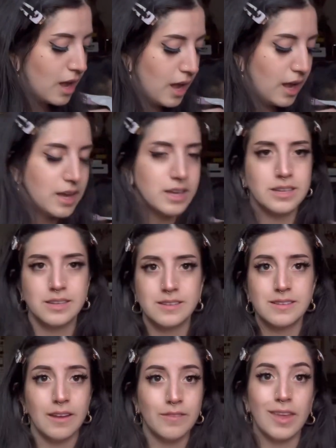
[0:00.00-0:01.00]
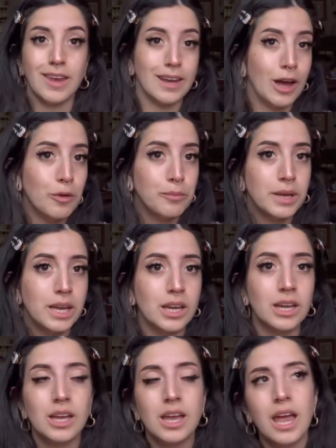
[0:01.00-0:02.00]
and see if they can help
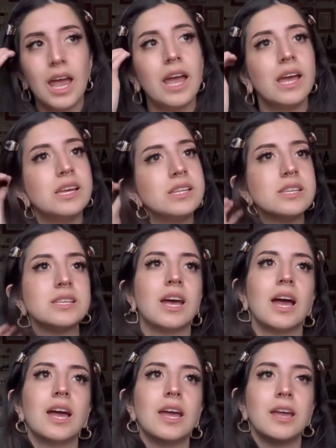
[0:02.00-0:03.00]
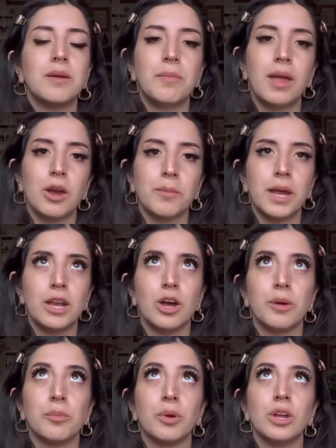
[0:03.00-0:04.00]
me, and I may or may
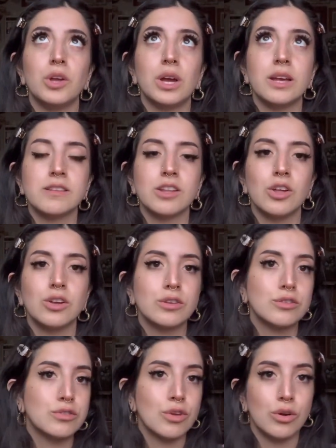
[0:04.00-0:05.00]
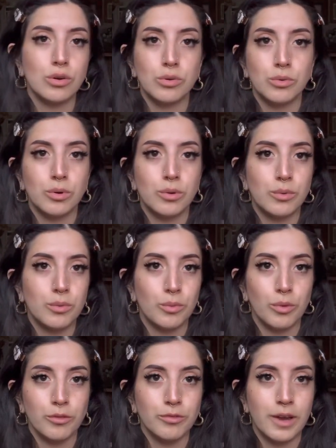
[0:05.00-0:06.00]
not bring you guys along, so
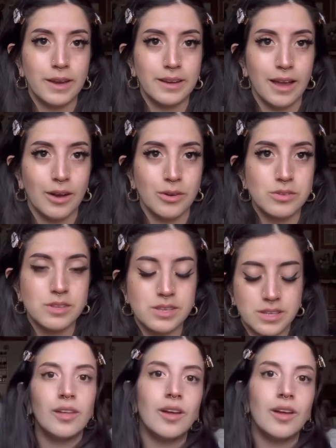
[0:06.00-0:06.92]
we'll find out.